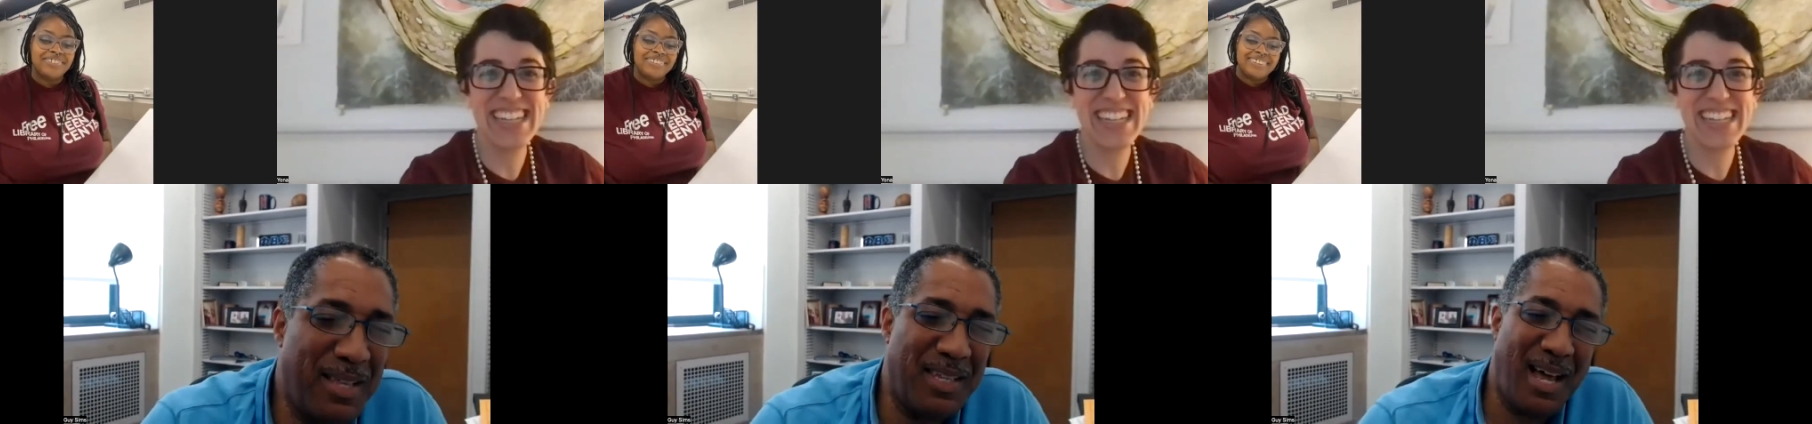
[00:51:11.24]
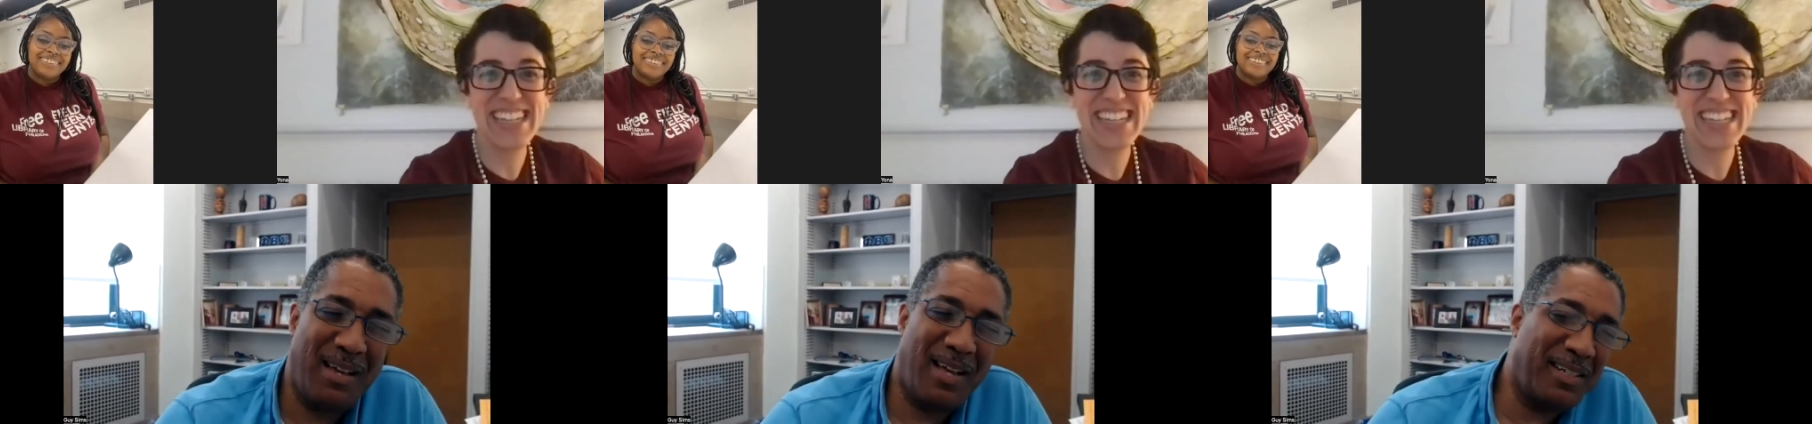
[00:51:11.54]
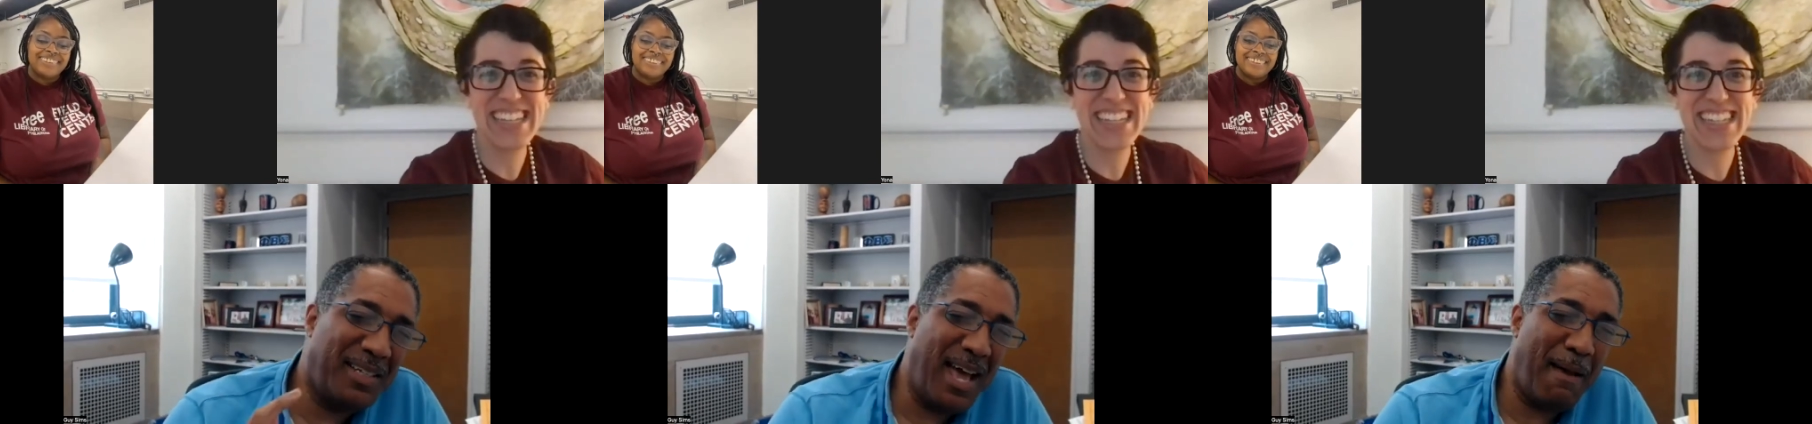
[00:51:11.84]
Speaker 1: then I'll,
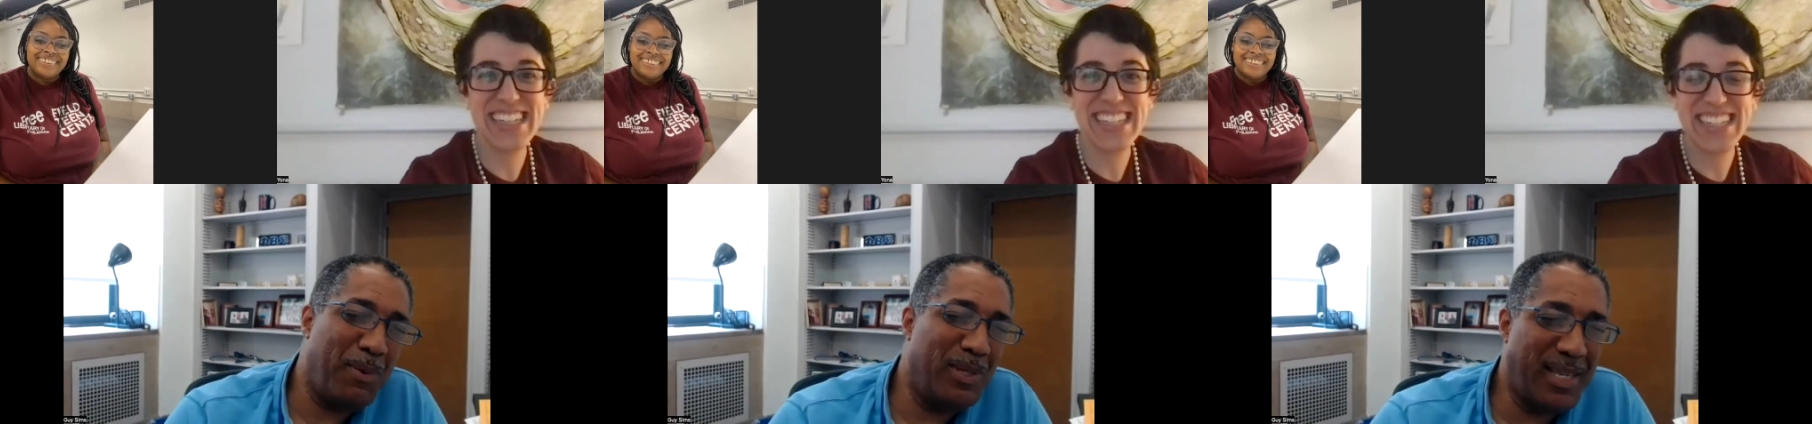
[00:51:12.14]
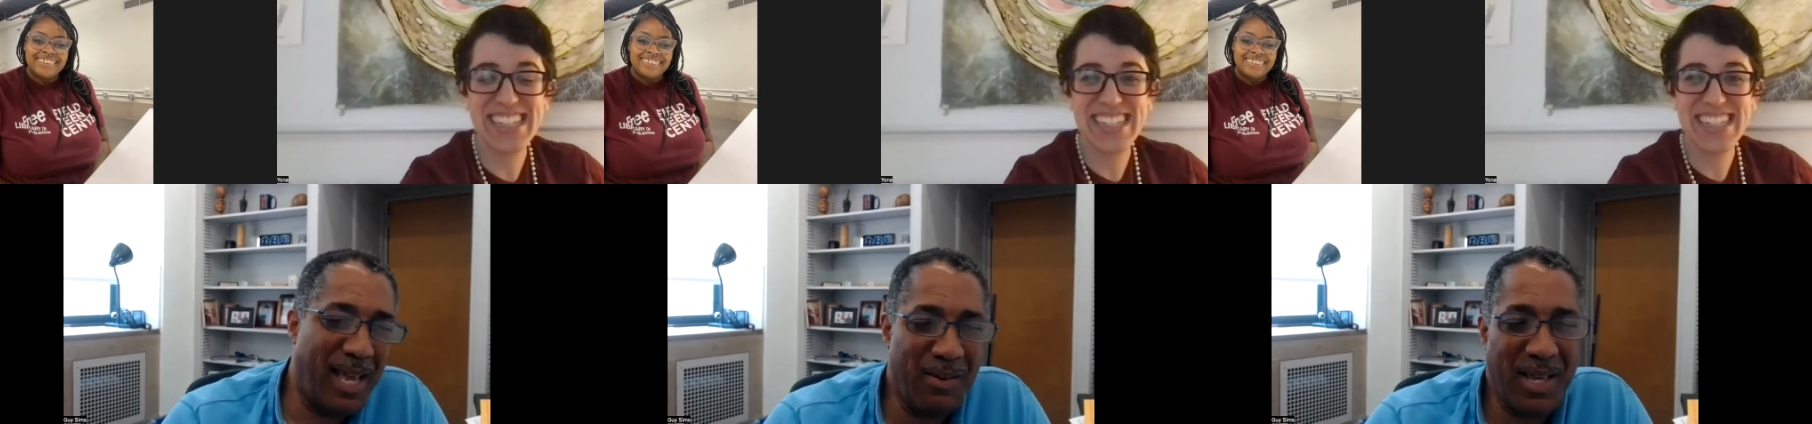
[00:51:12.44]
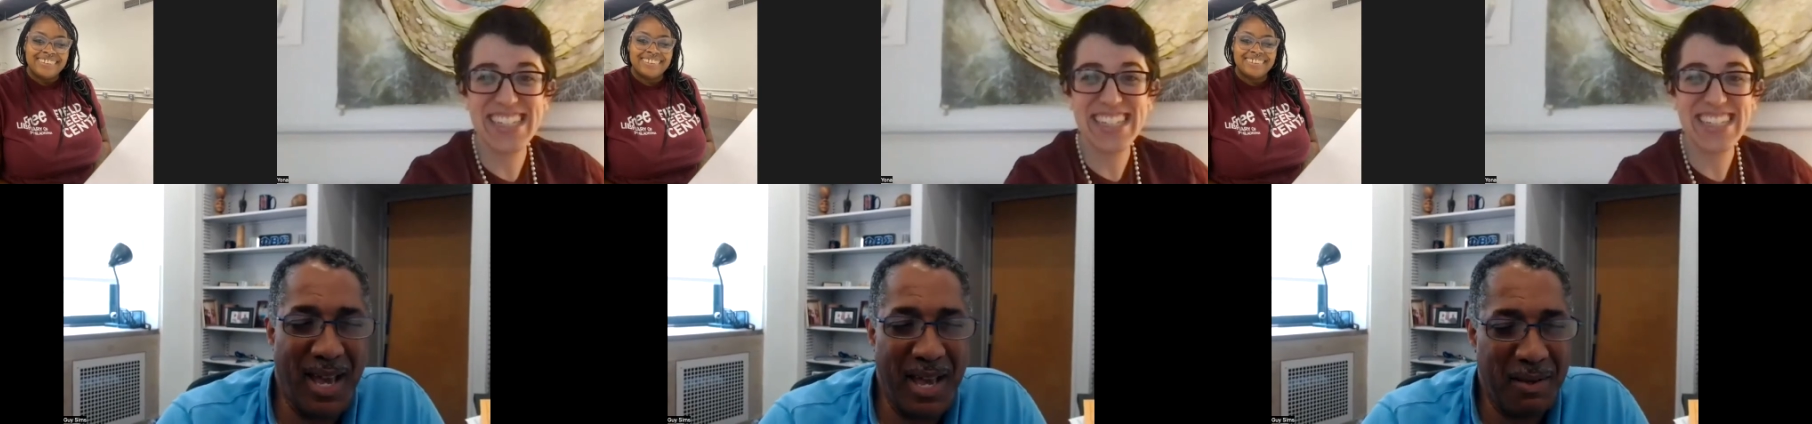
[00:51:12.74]
I'll tap you and say,
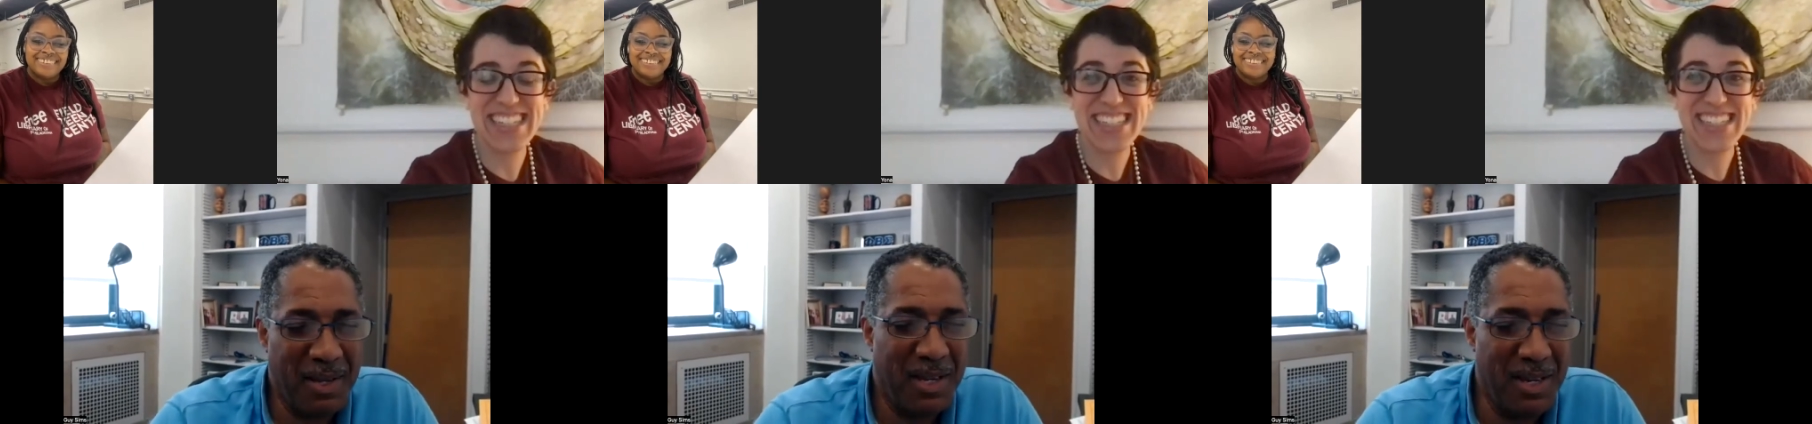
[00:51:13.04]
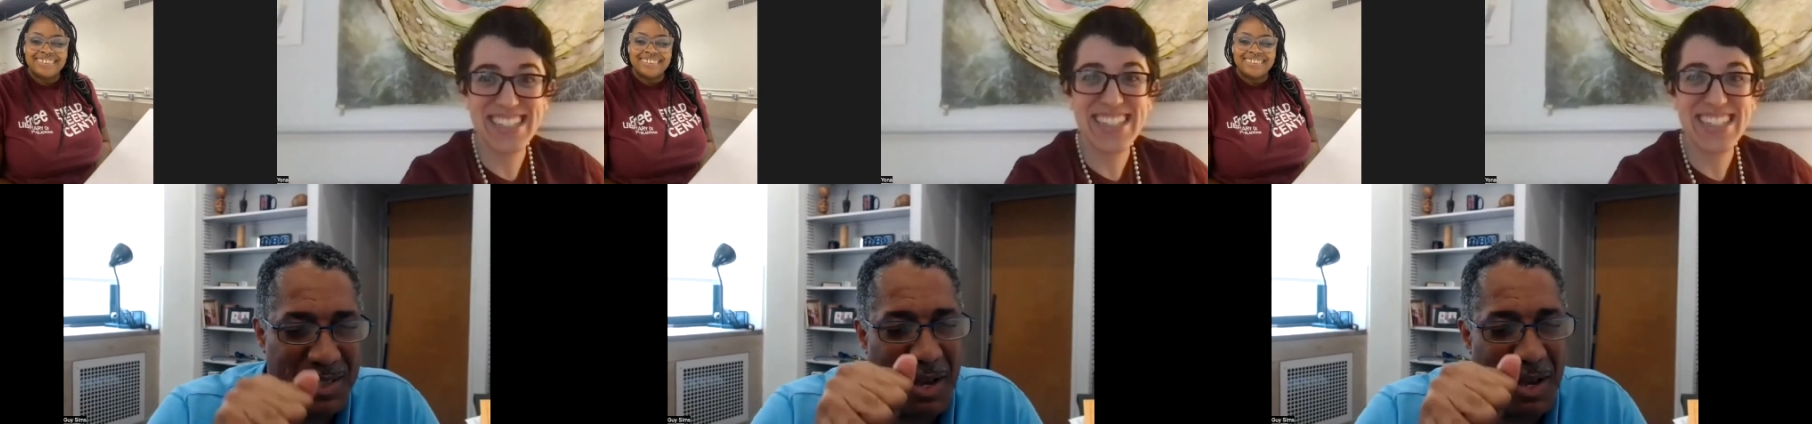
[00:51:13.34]
okay, here's